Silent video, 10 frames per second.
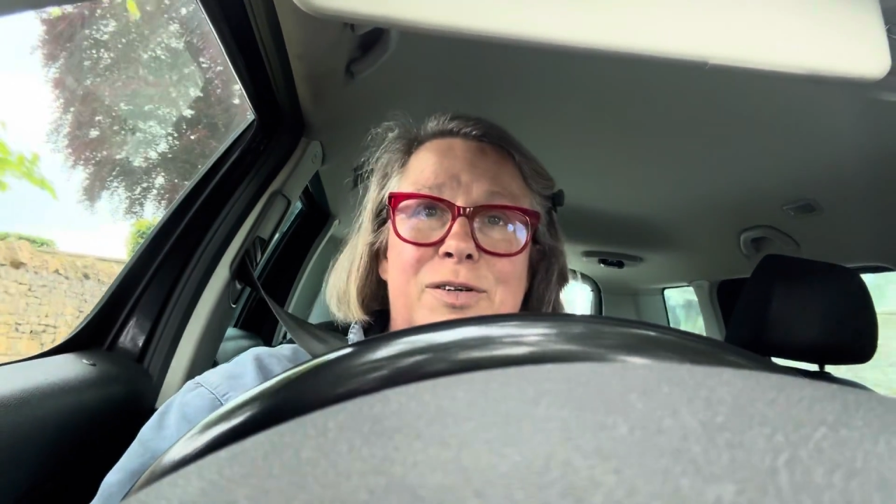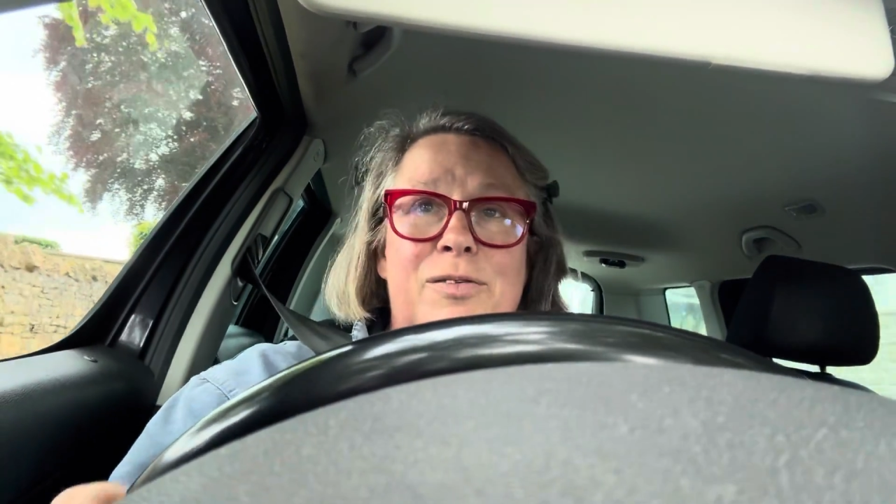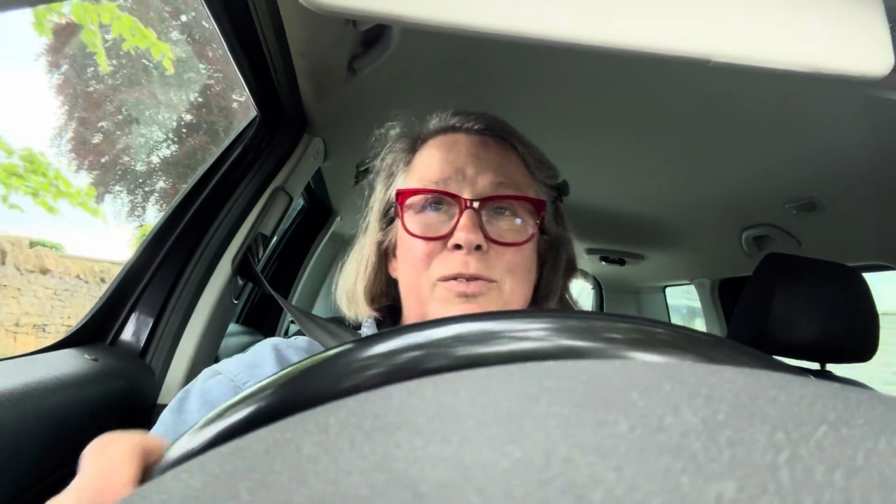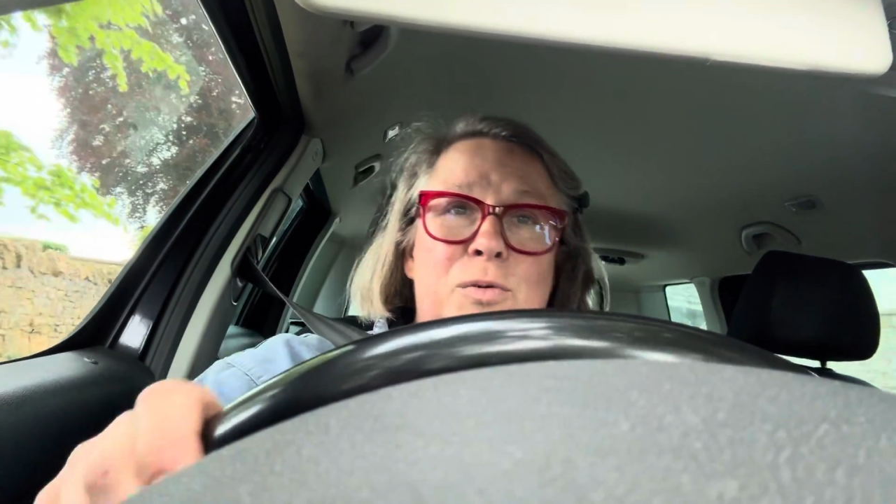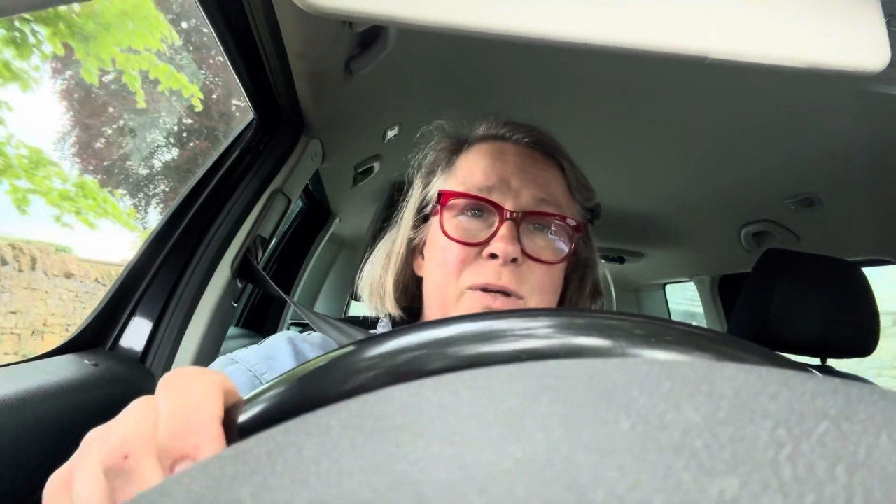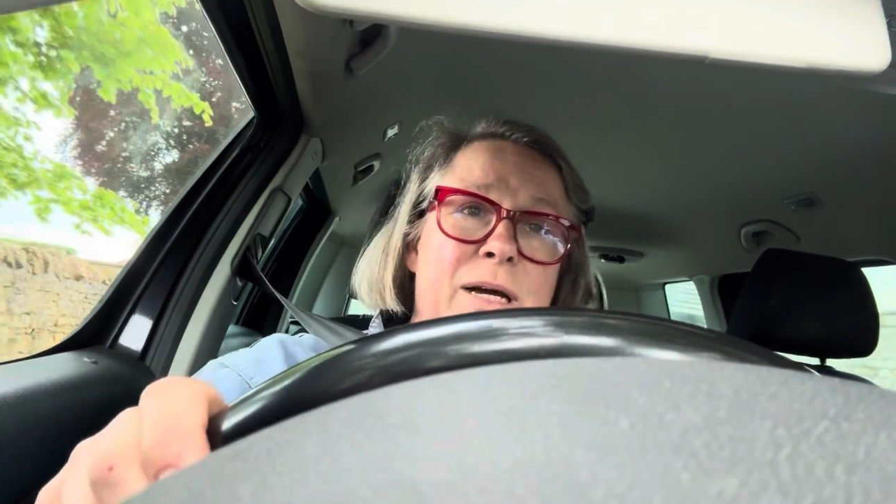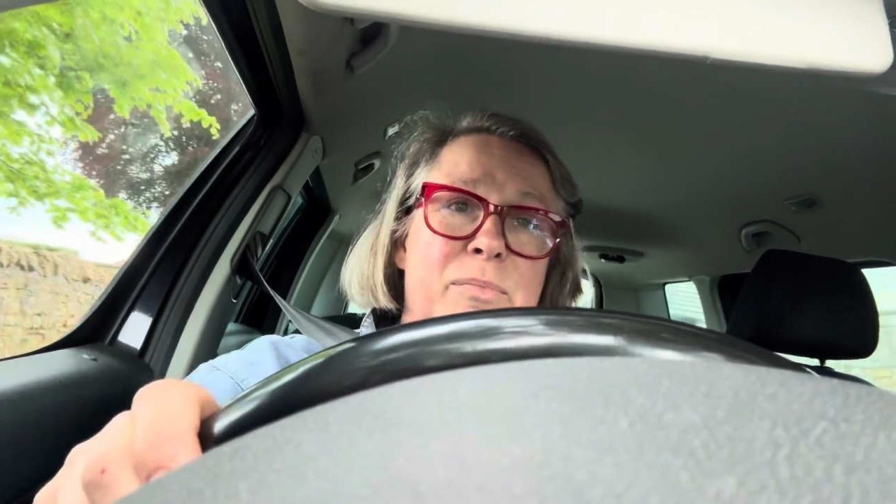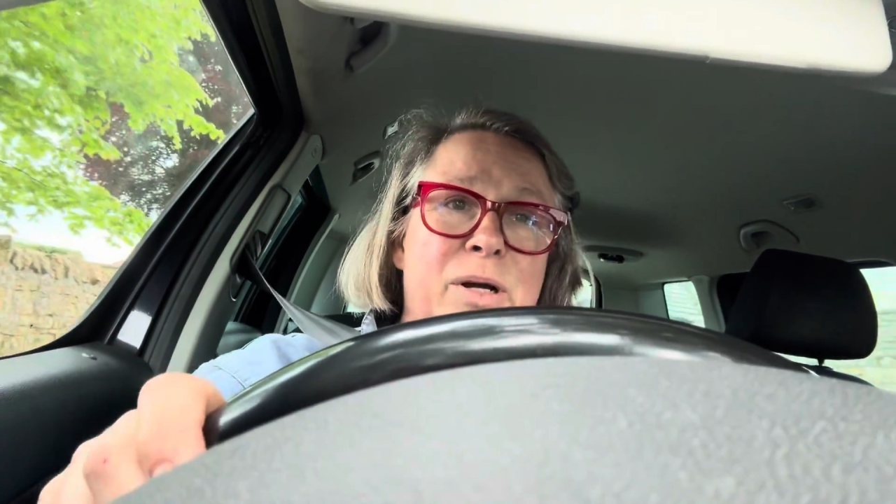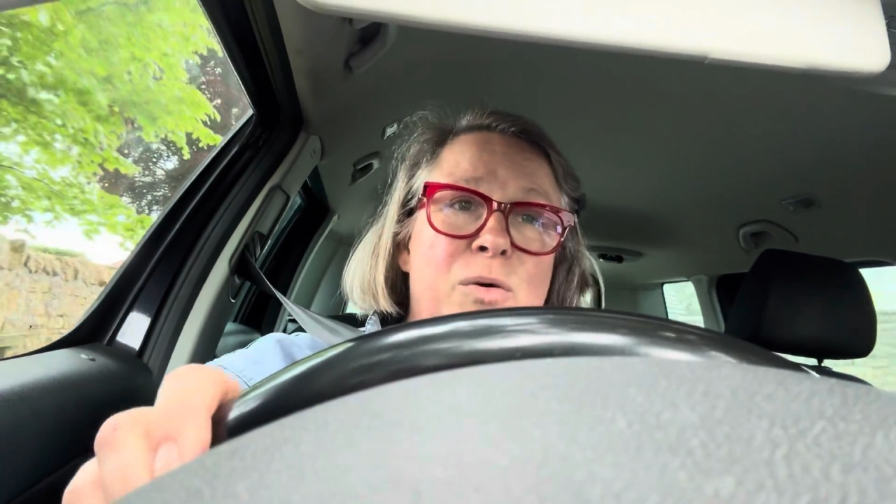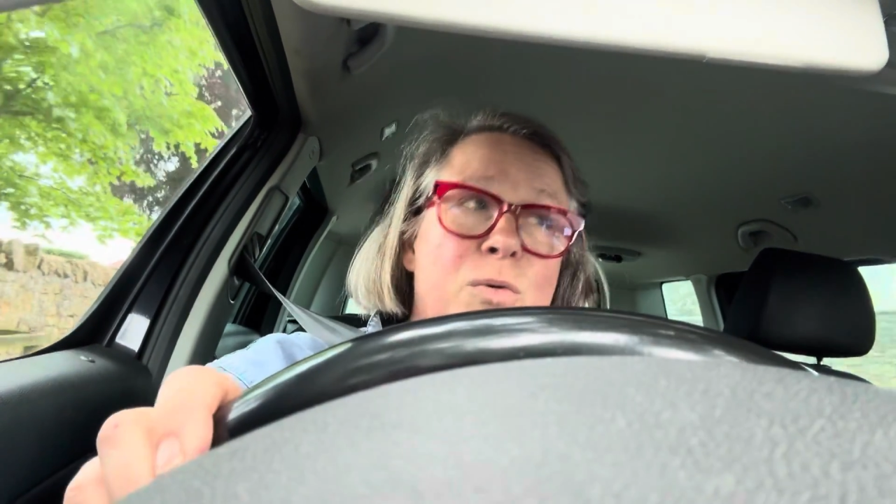of North
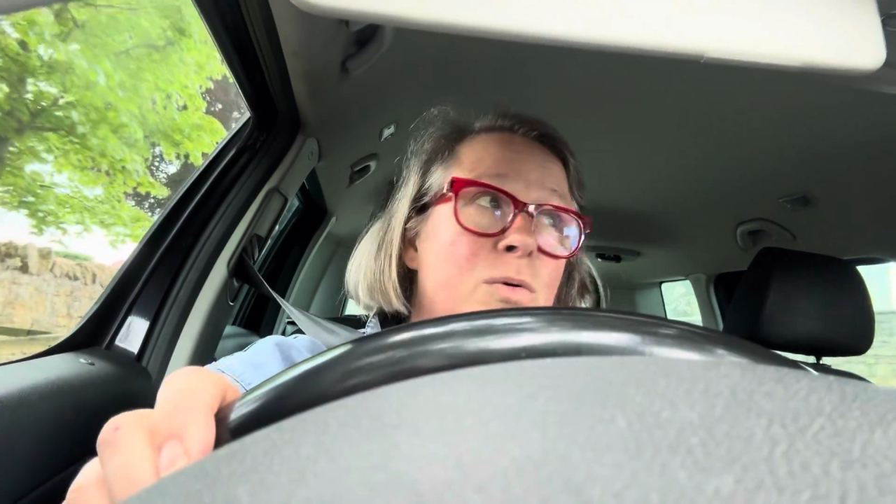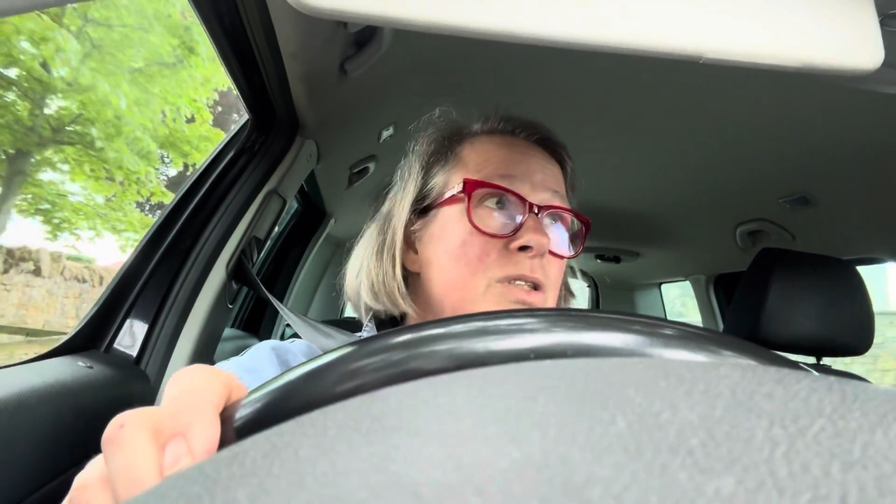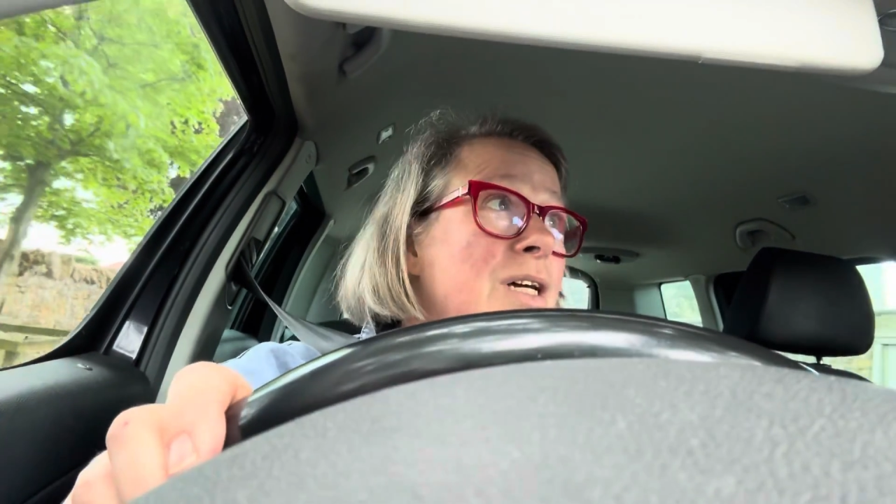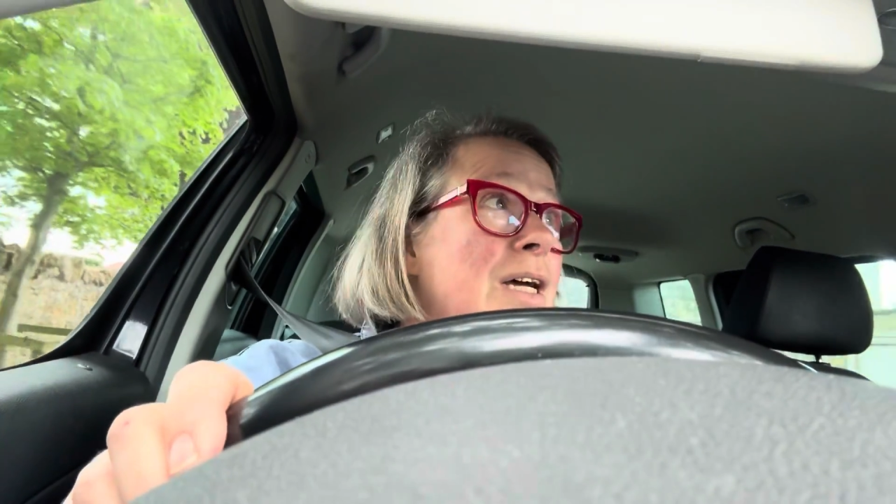Cadbury Court.